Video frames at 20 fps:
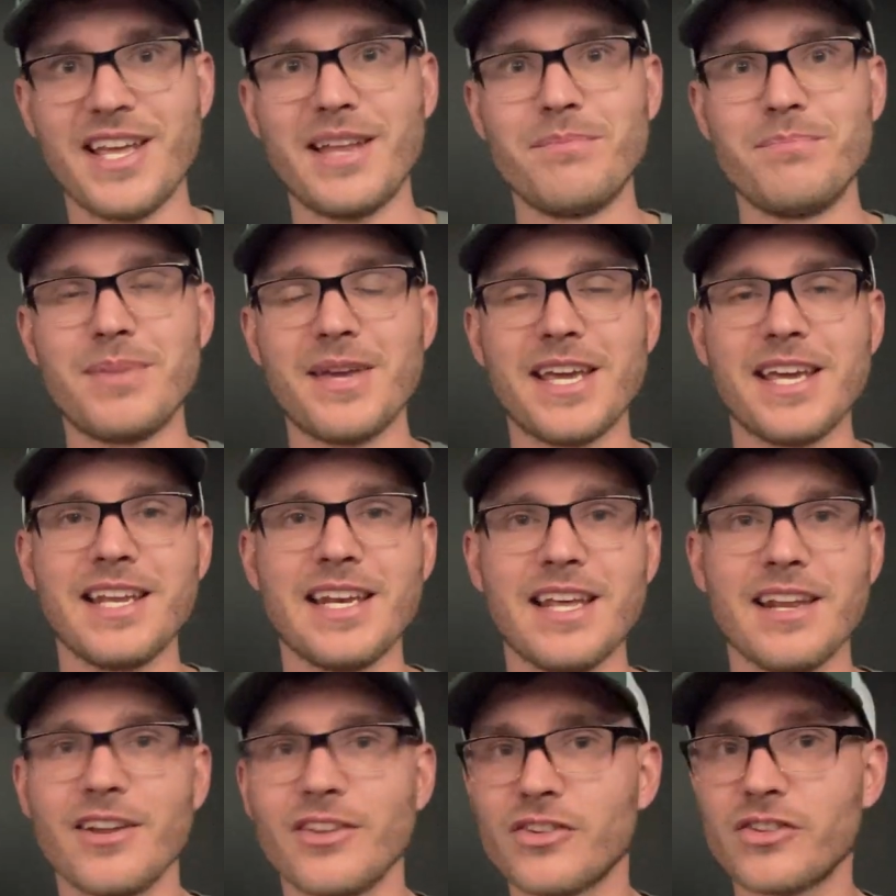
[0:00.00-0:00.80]
and being
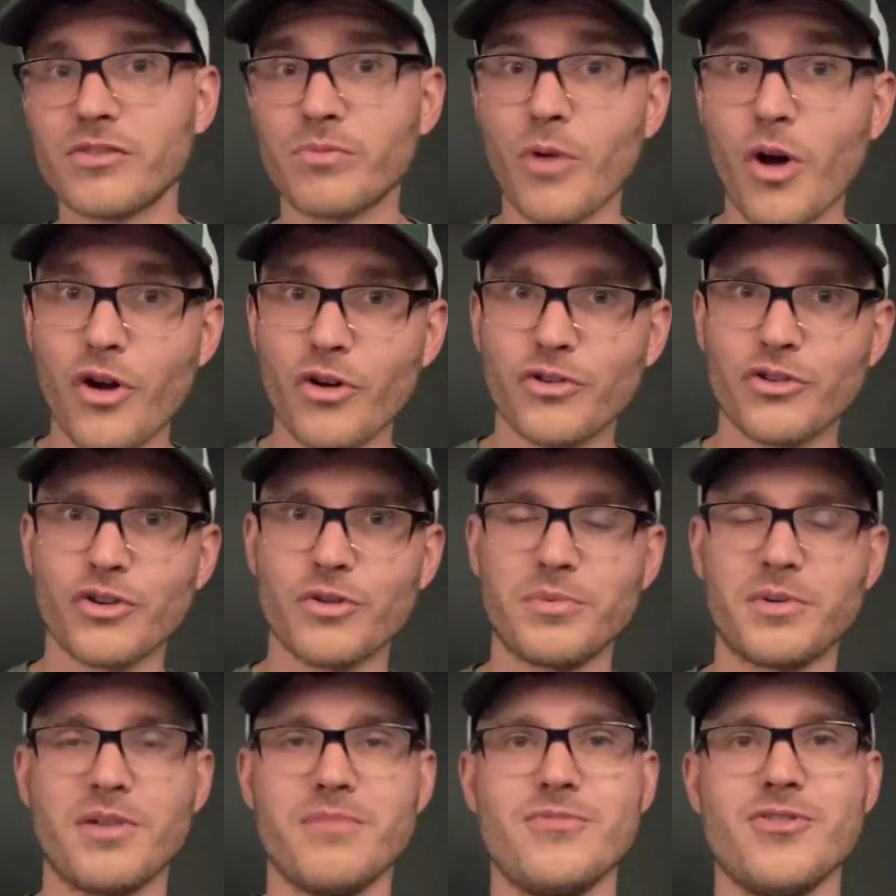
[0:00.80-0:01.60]
in a small
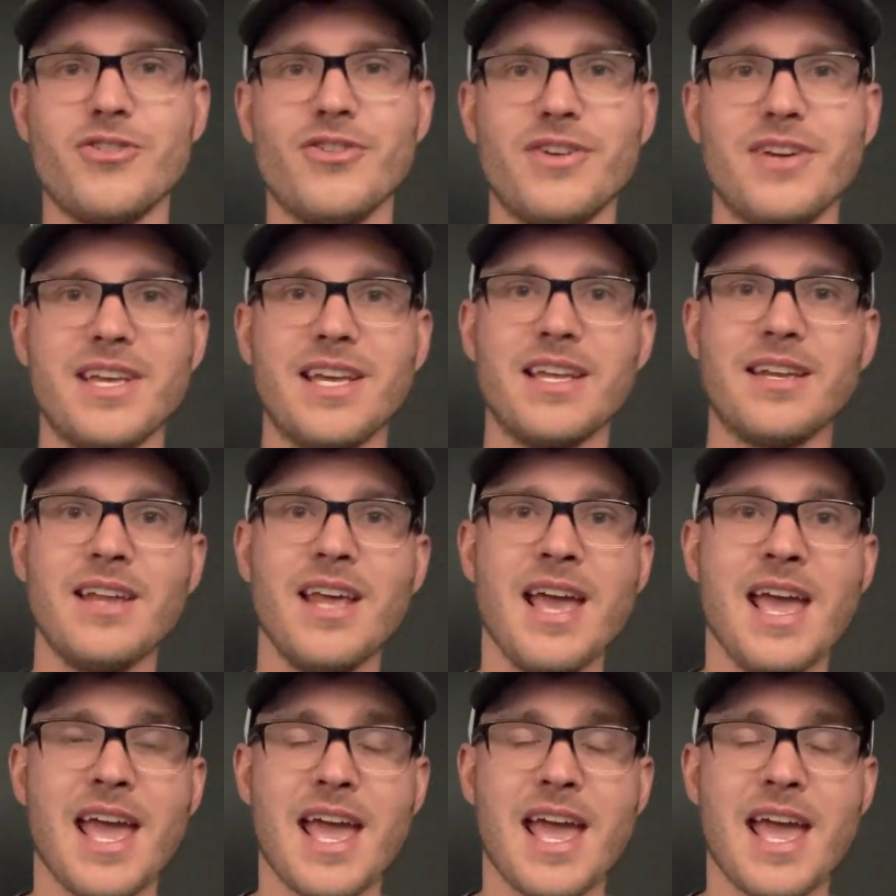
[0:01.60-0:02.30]
group community and,